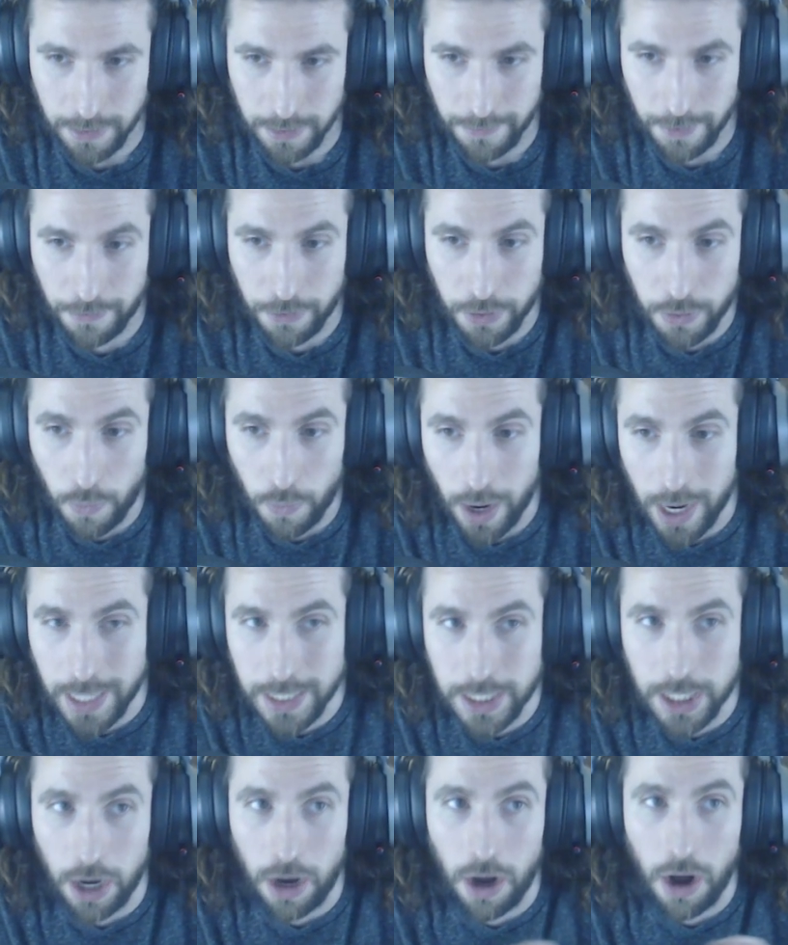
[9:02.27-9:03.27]
if we
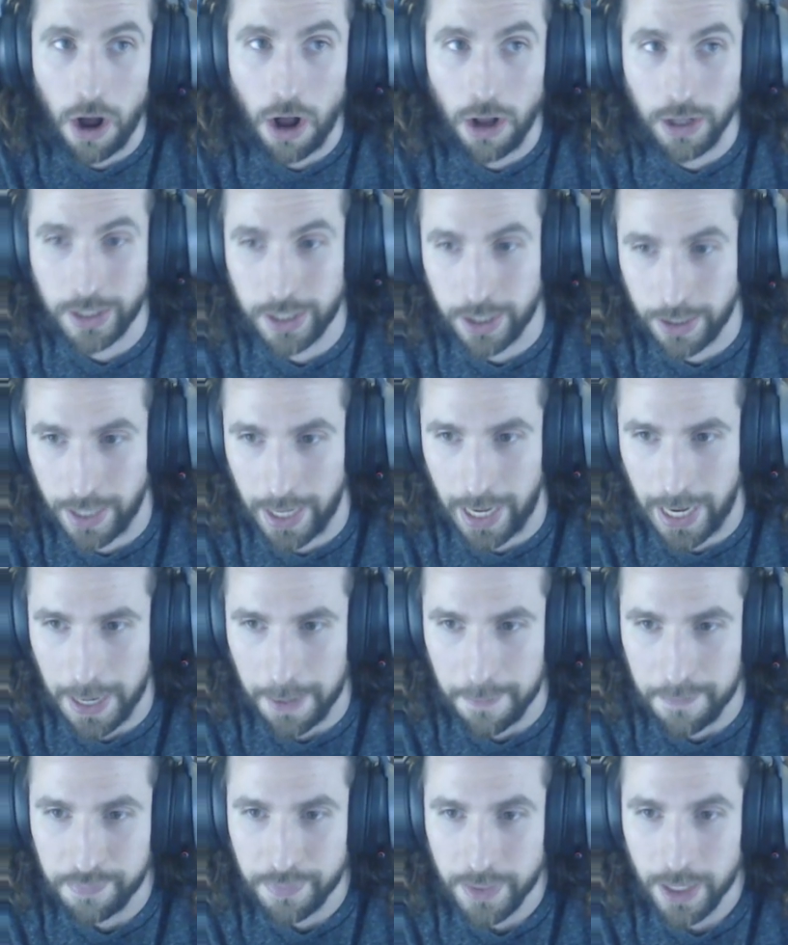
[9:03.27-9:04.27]
wanted to
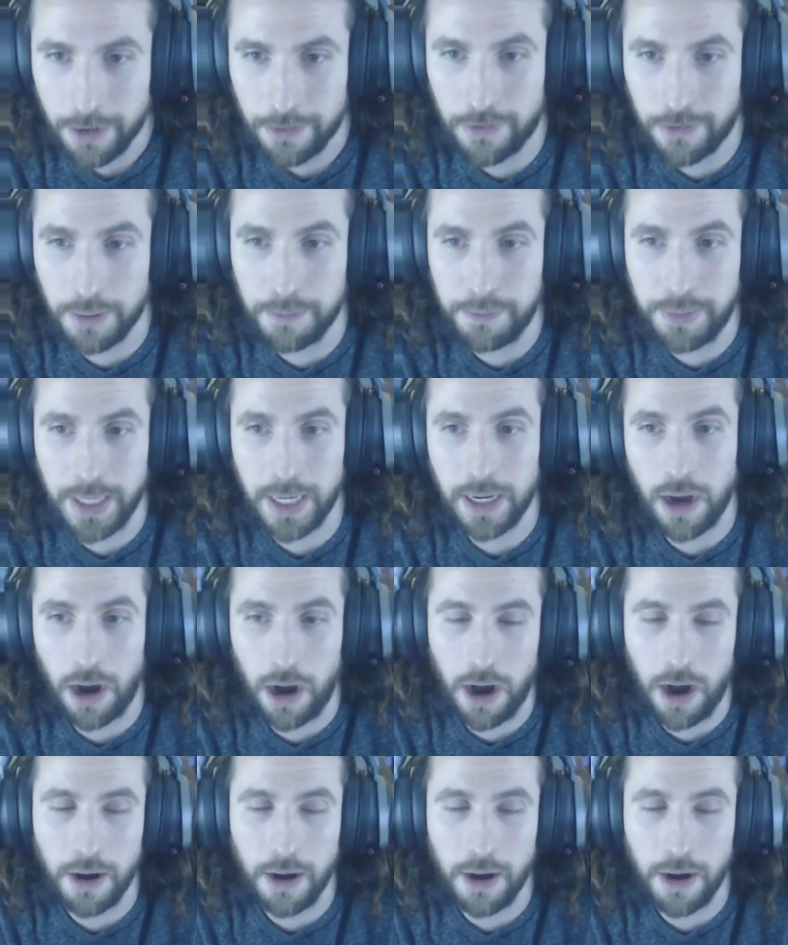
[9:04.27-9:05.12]
alternate from being